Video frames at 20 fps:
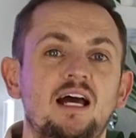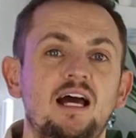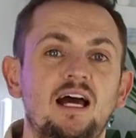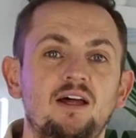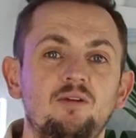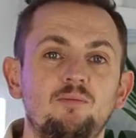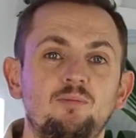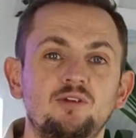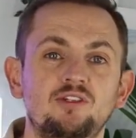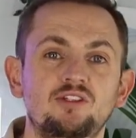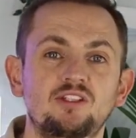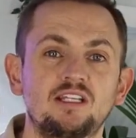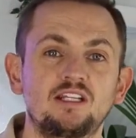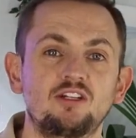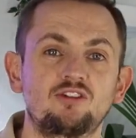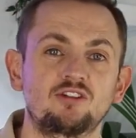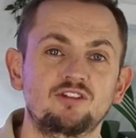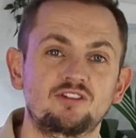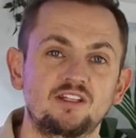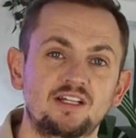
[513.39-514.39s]
and
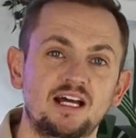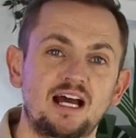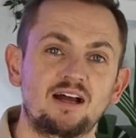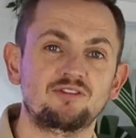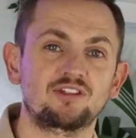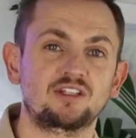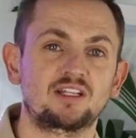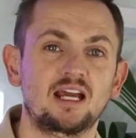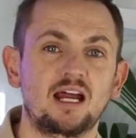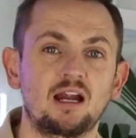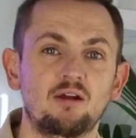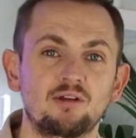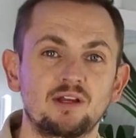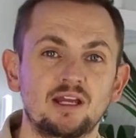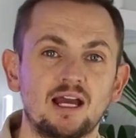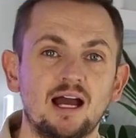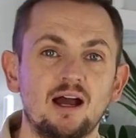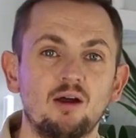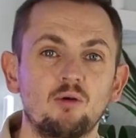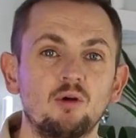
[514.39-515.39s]
procedures they'd have to
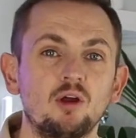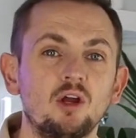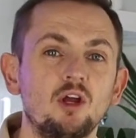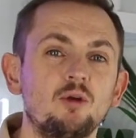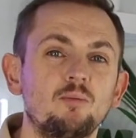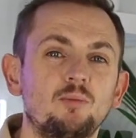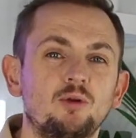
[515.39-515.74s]
carry out,